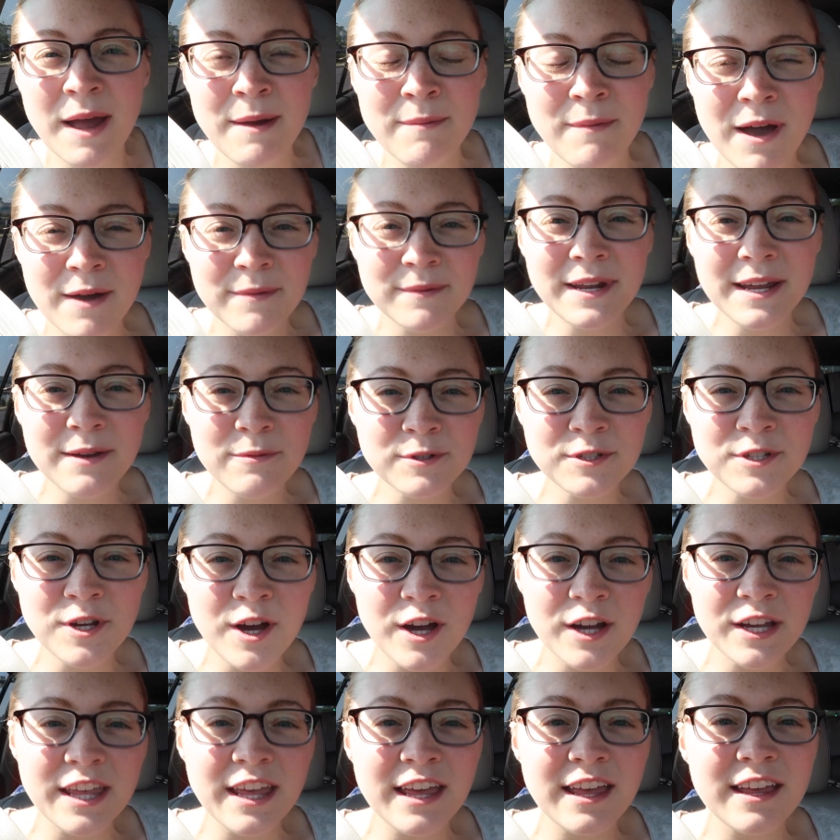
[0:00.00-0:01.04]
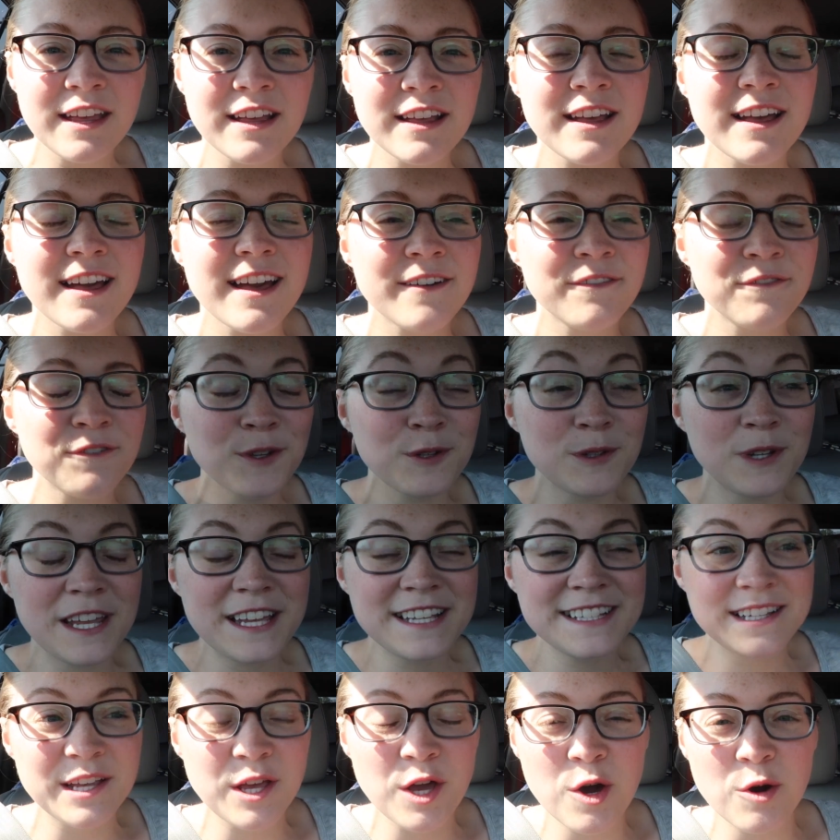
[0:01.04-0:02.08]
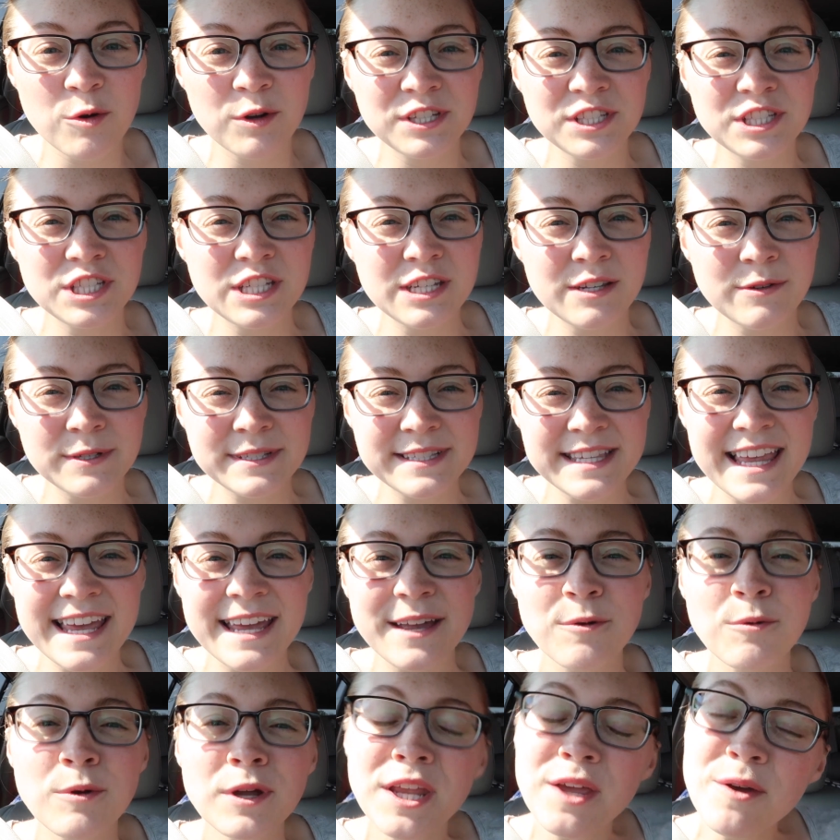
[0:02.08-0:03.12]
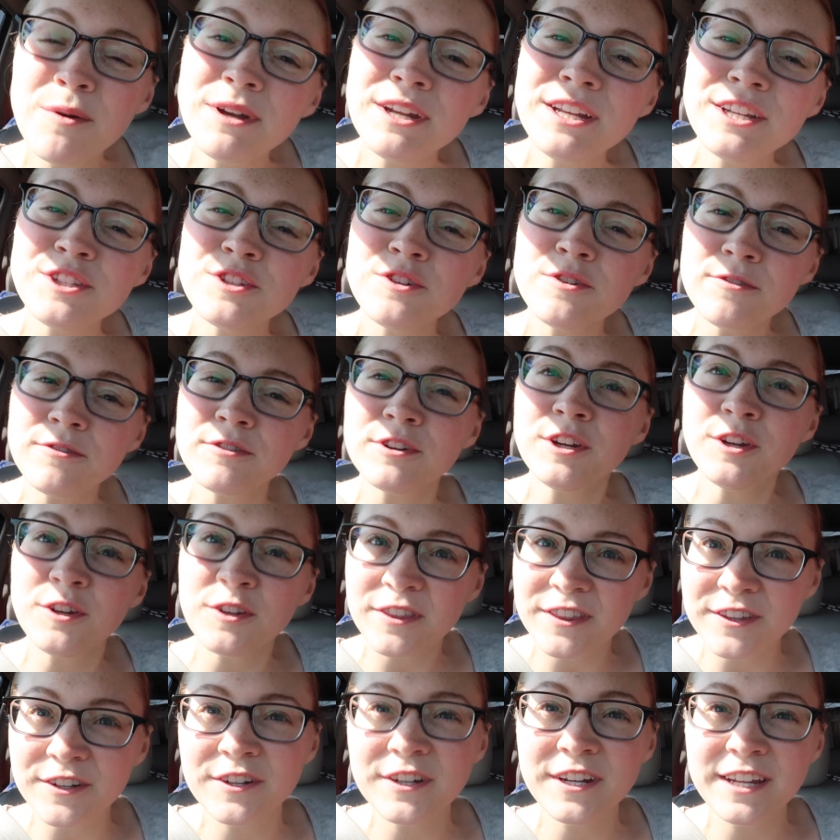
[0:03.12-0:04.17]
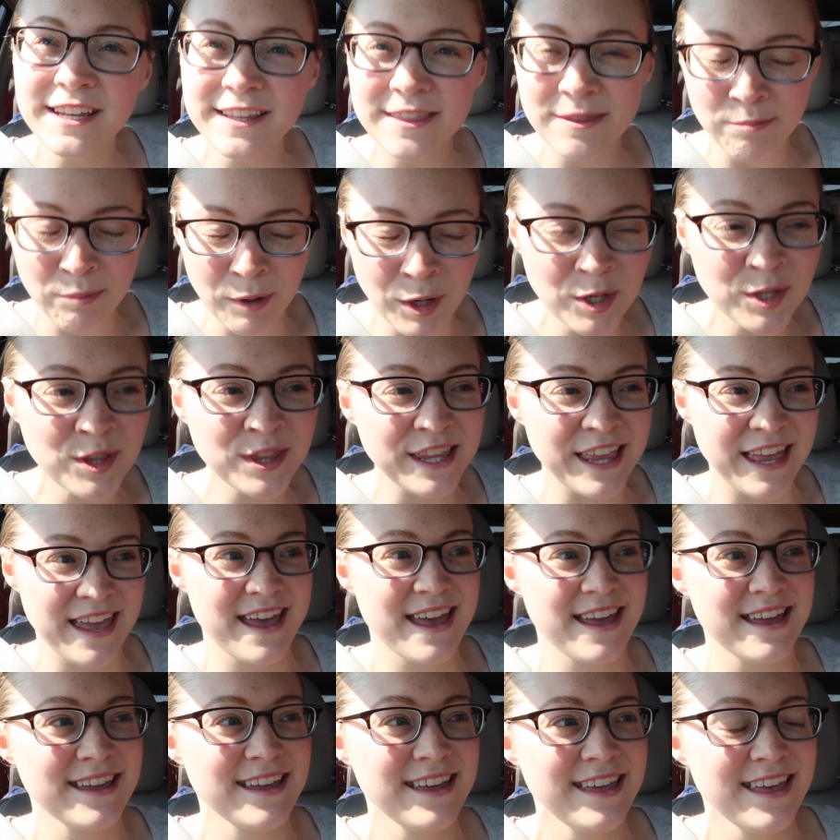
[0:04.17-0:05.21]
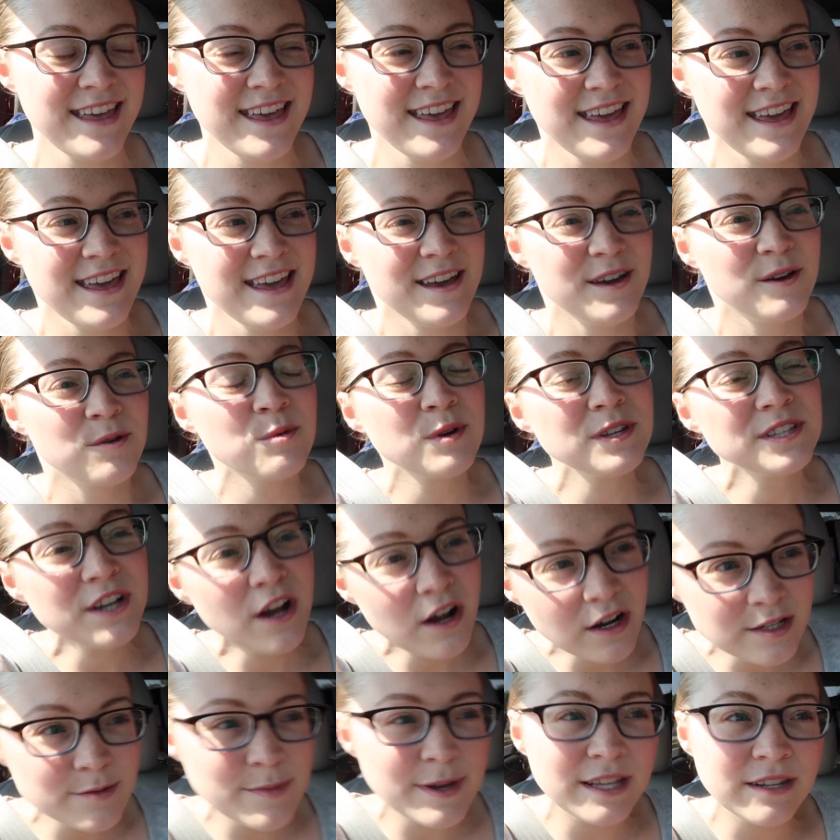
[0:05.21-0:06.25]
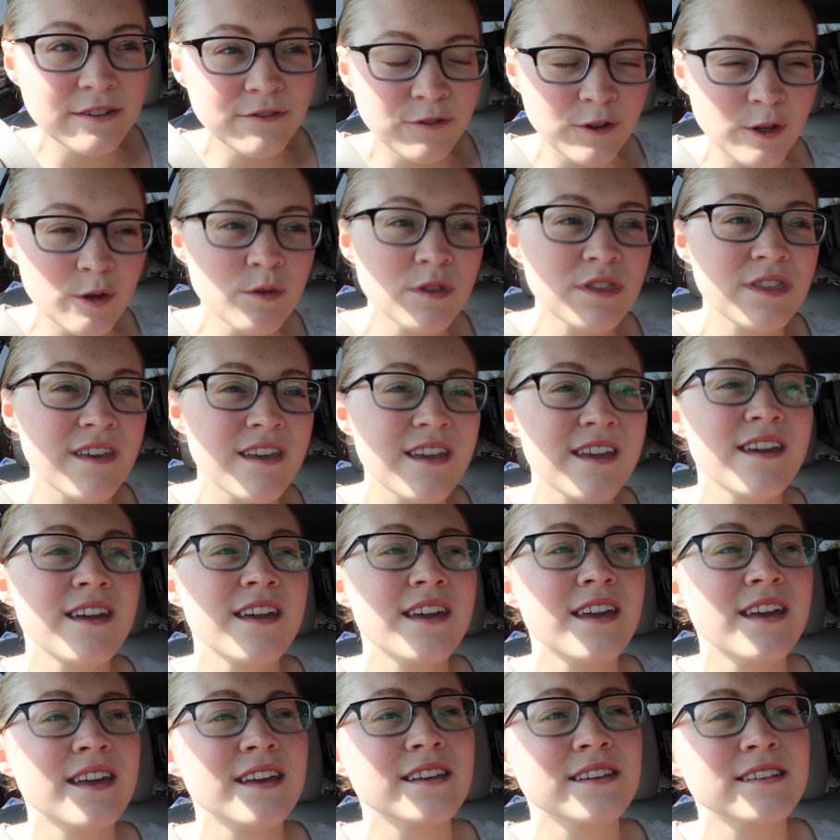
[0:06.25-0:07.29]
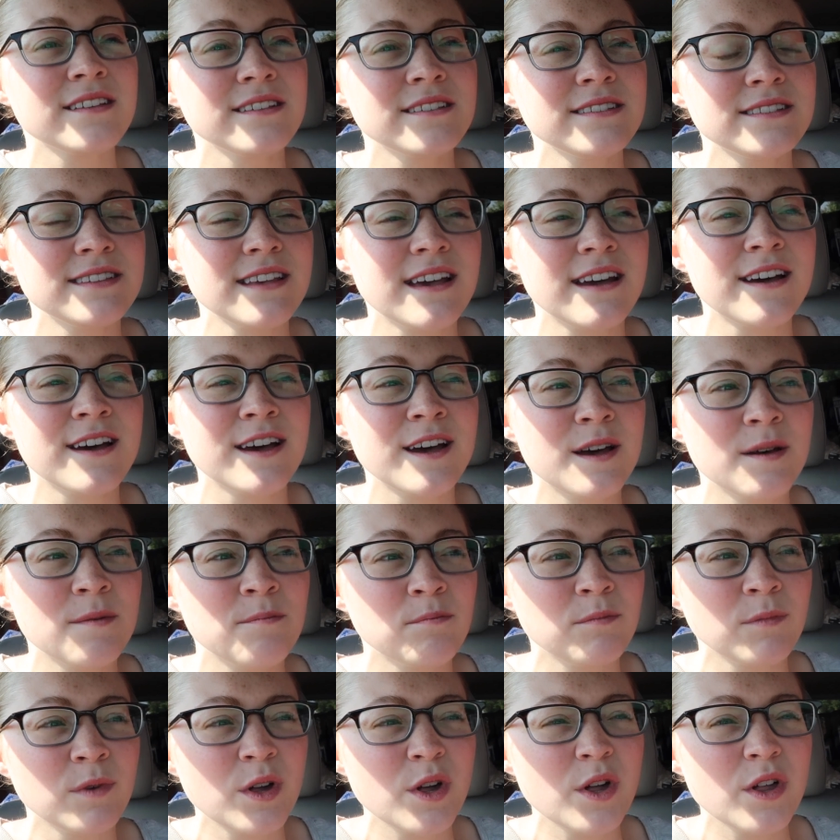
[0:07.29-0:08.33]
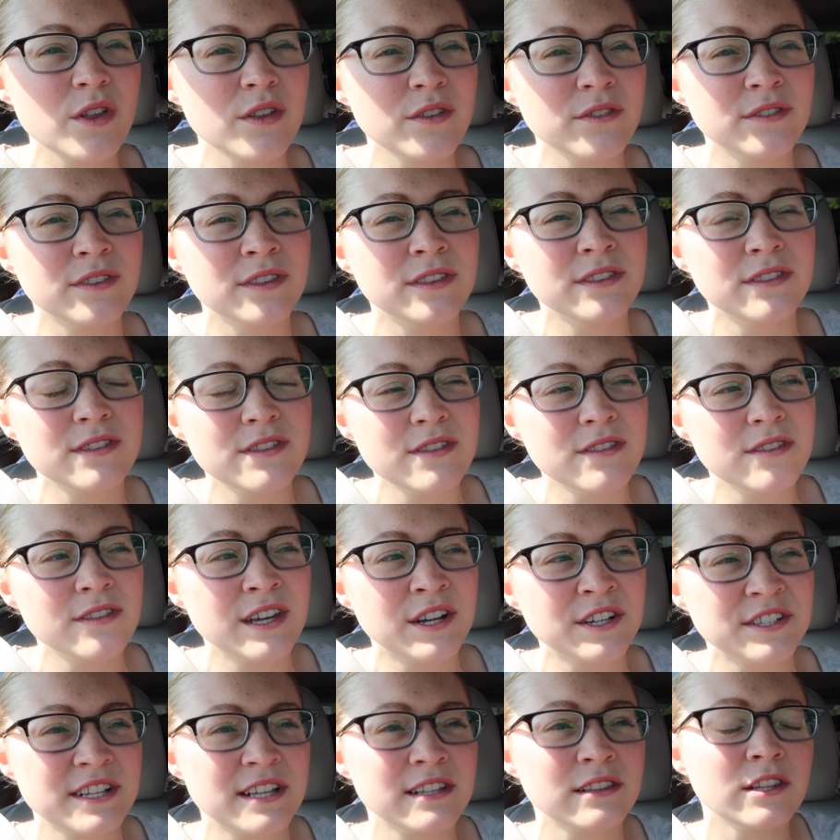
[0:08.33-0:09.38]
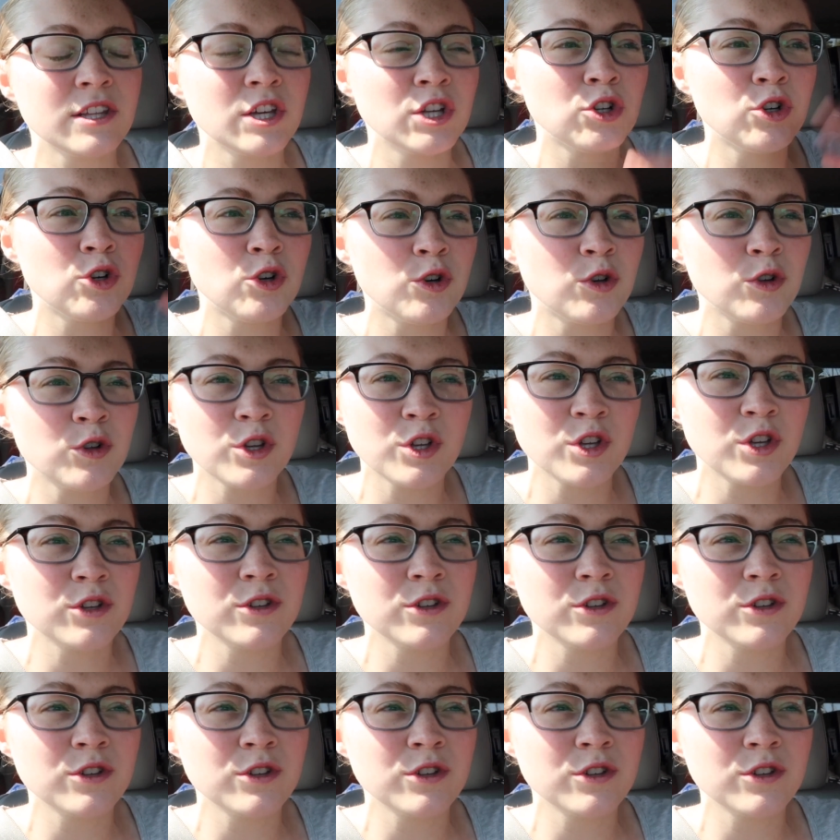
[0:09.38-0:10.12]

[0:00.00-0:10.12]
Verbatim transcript: My mom and I were talking a few days ago, and she was like, what do you wanna do for your 30th birthday? And we talked about a few things, um, there's a little